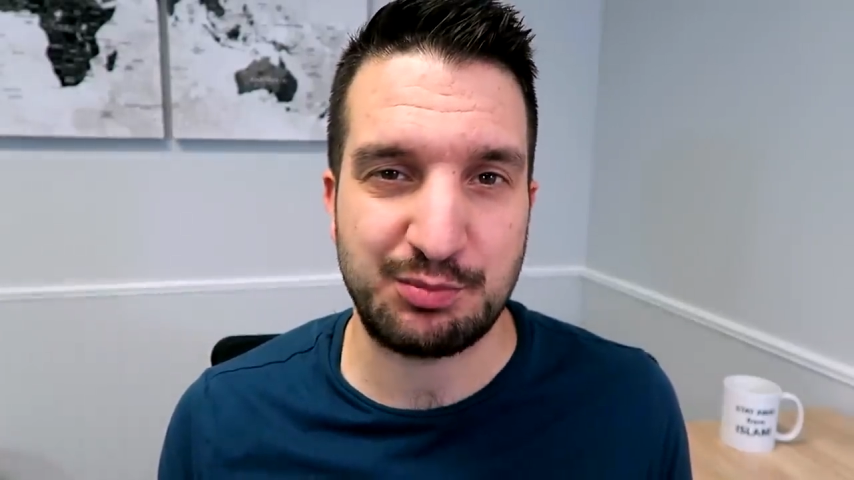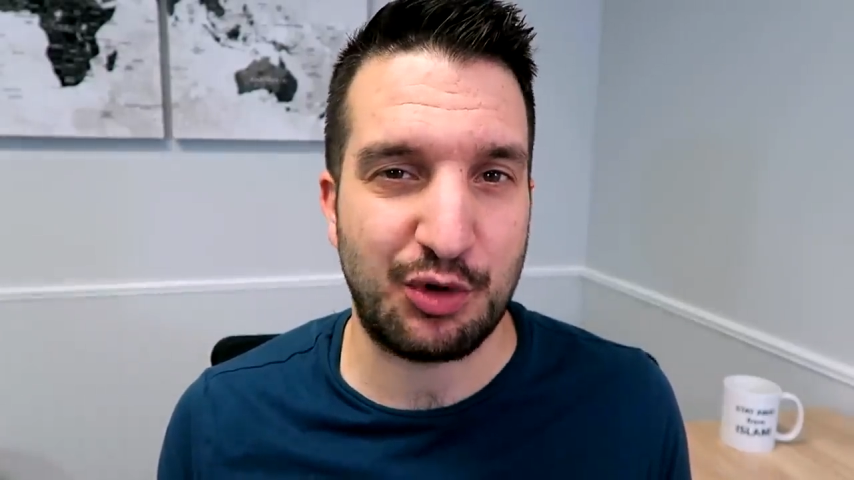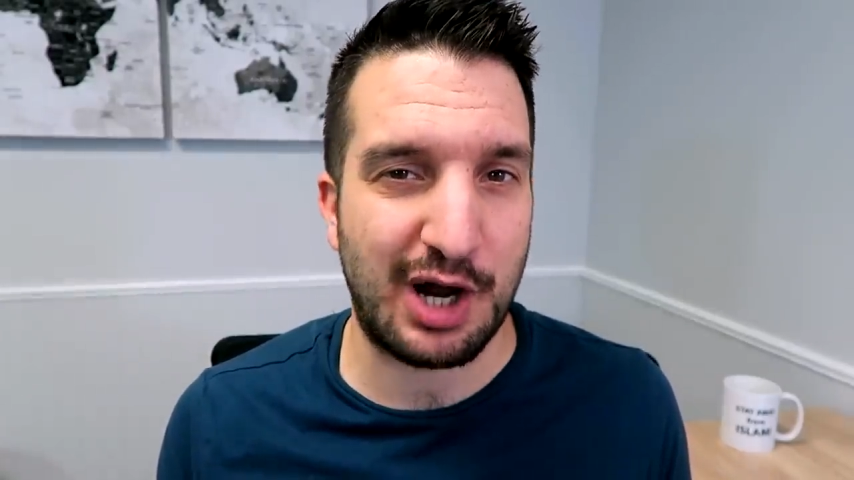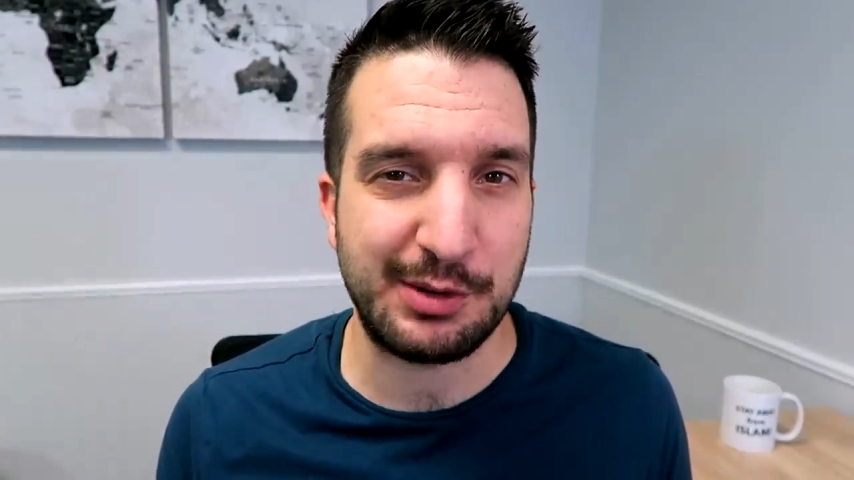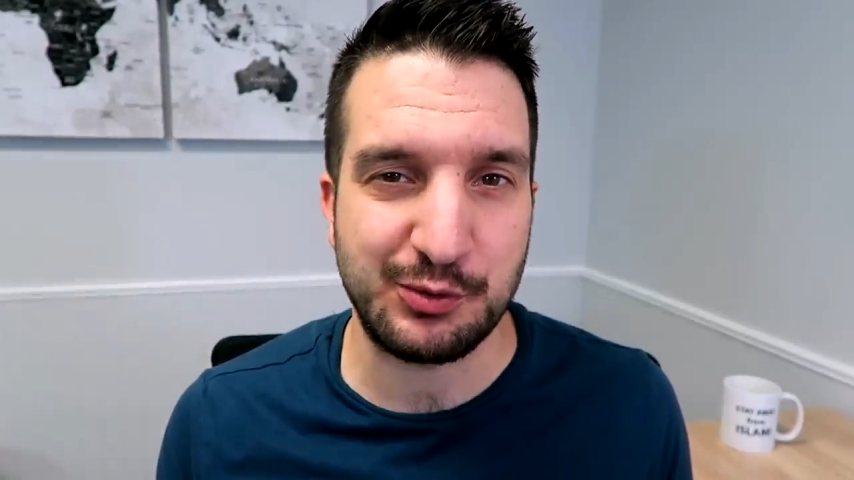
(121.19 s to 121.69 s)

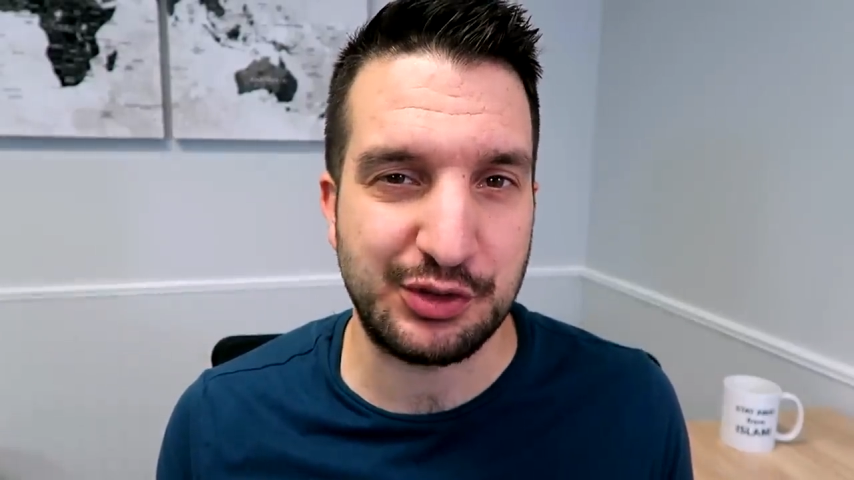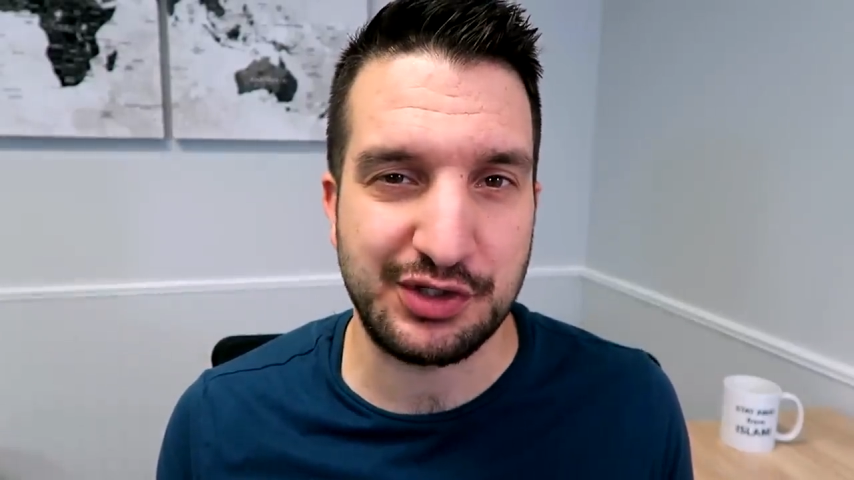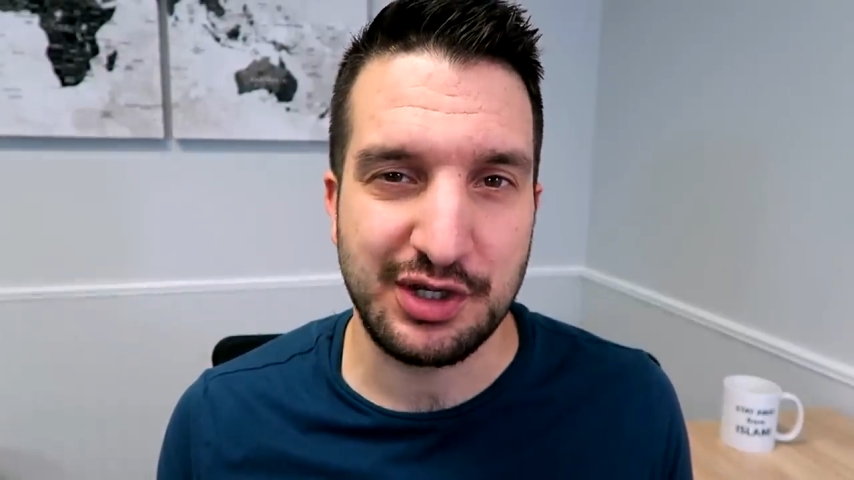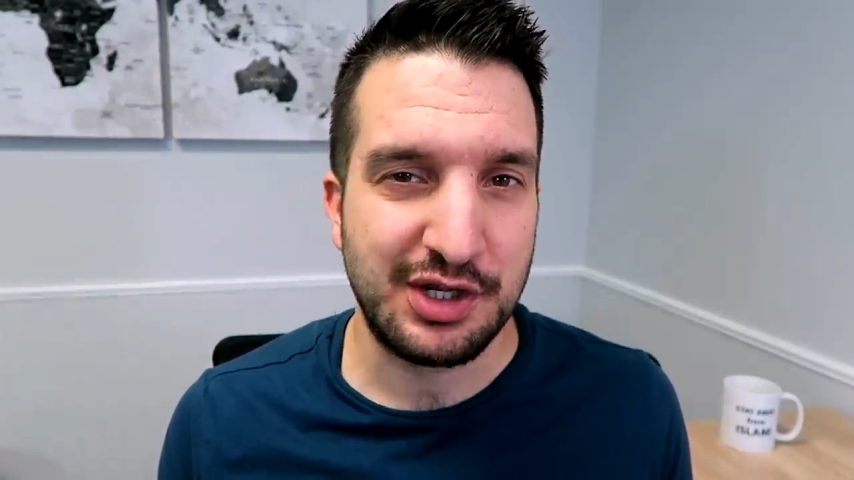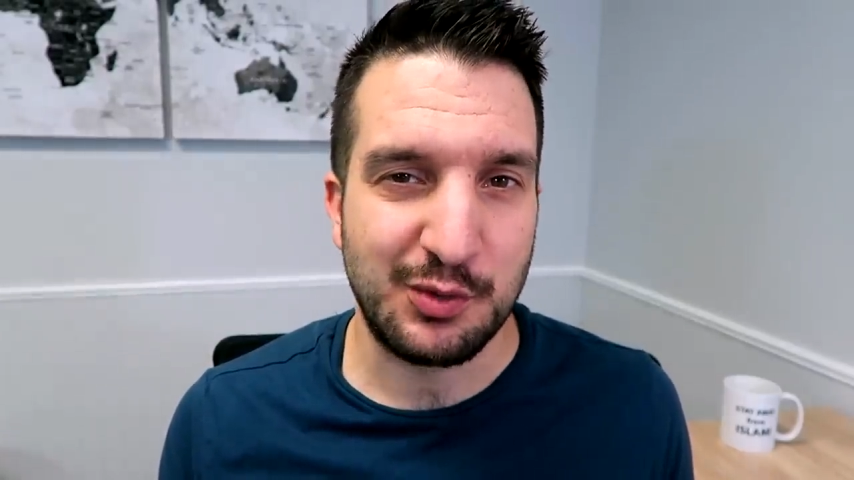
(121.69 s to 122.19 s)
Muhammad
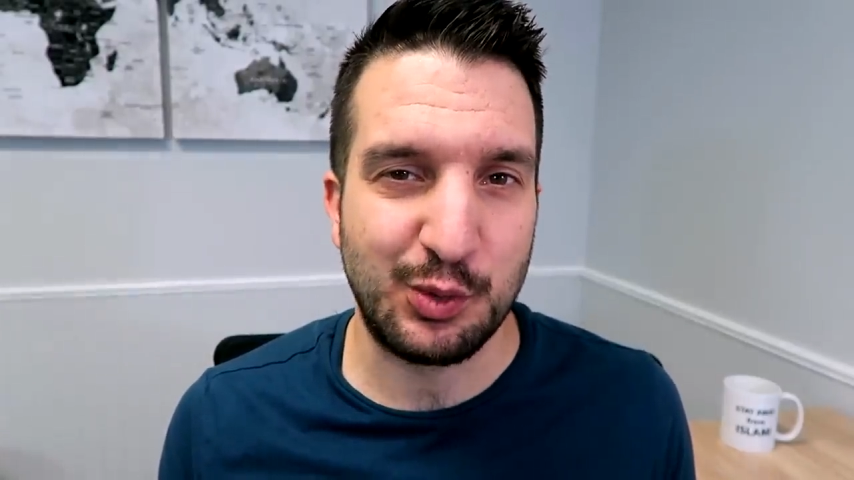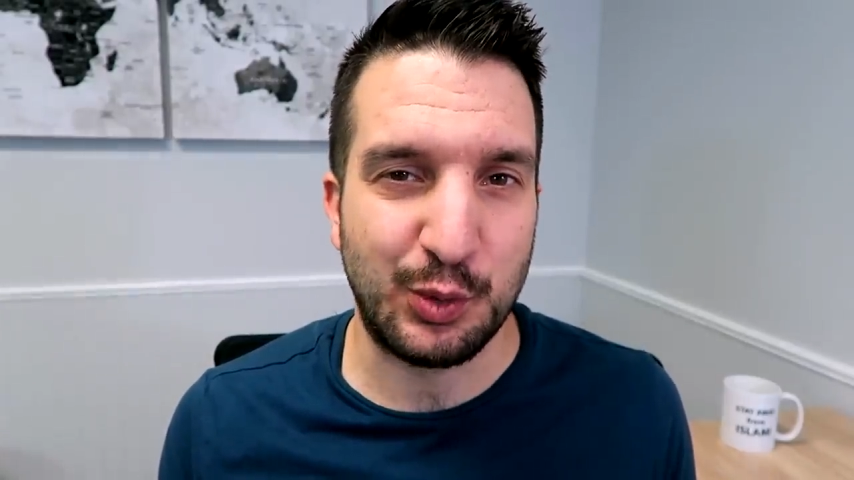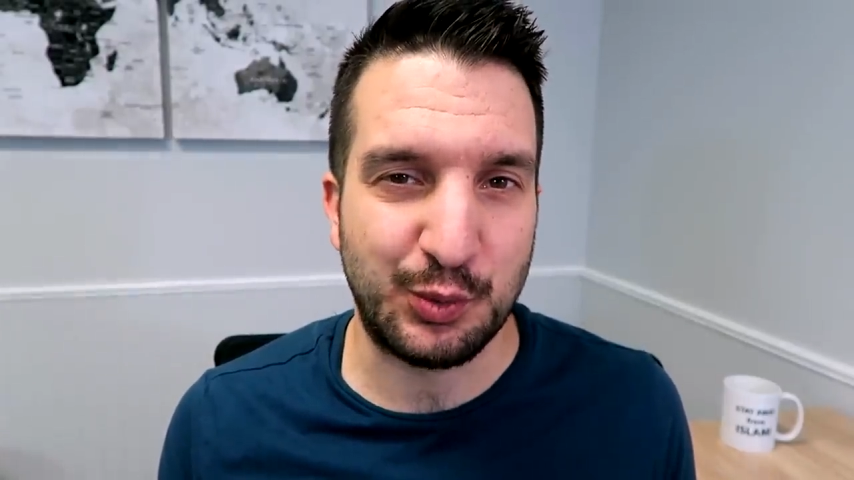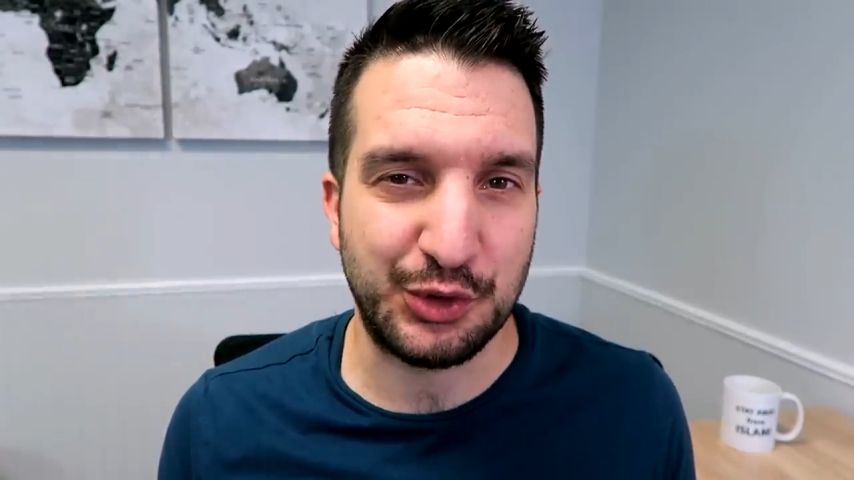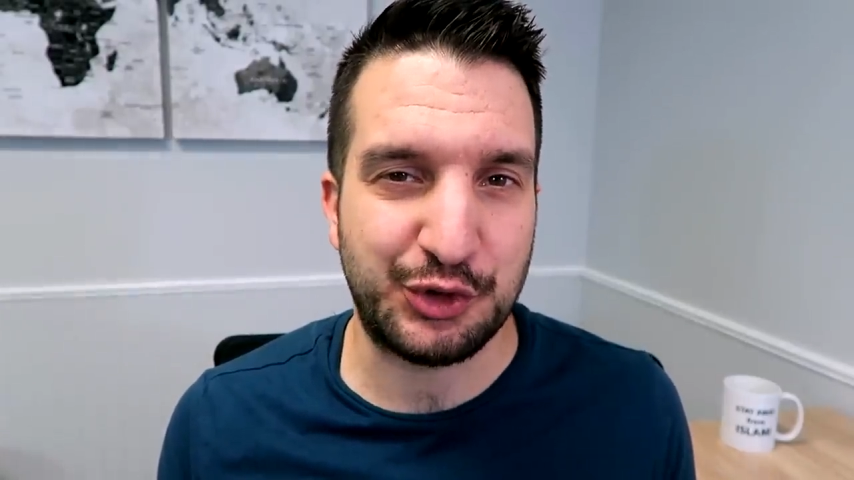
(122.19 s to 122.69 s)
would,
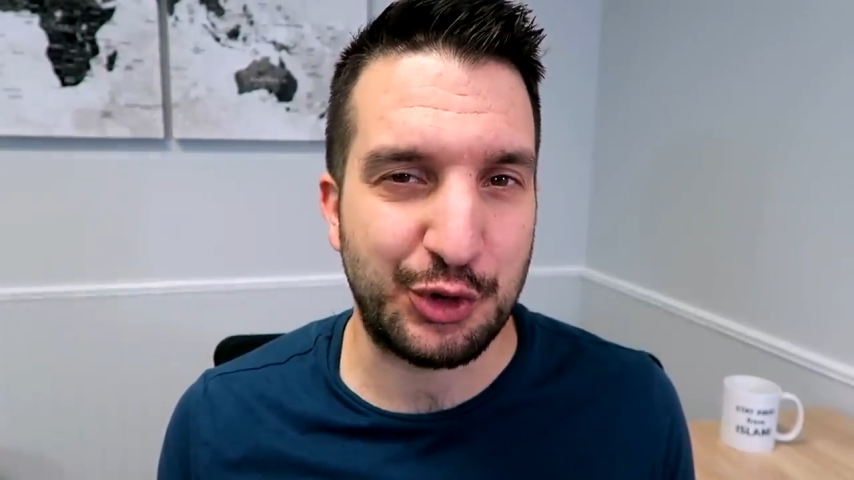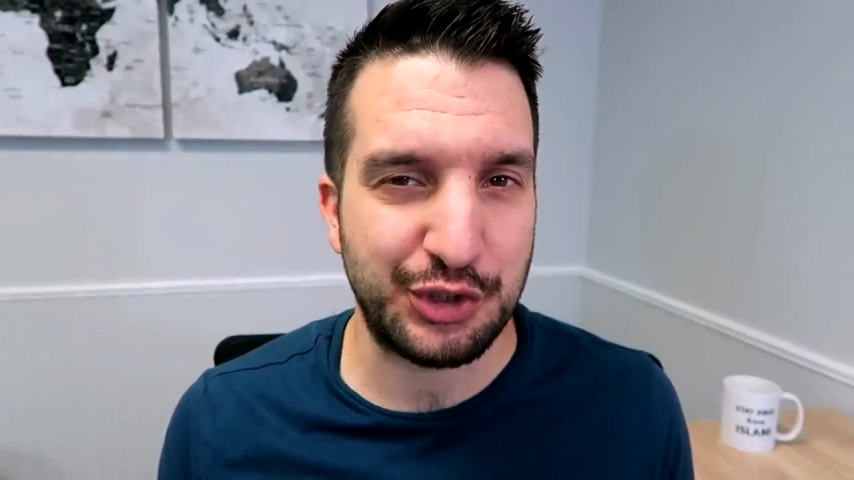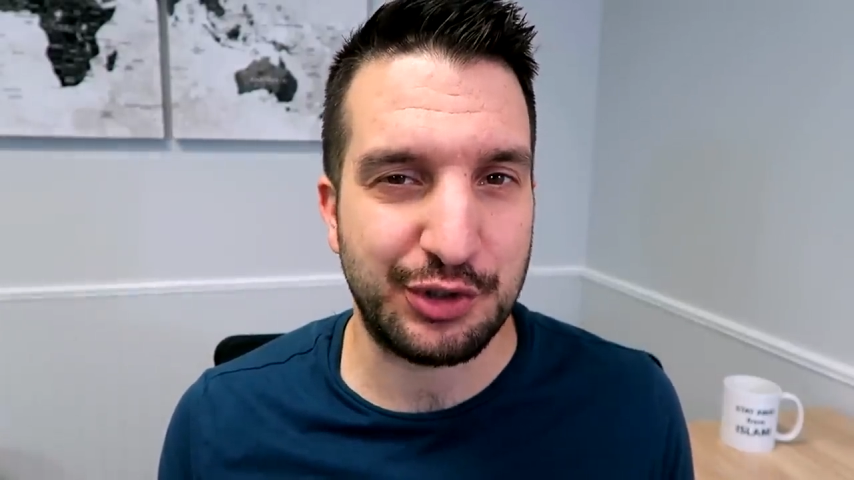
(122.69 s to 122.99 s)
would, would turn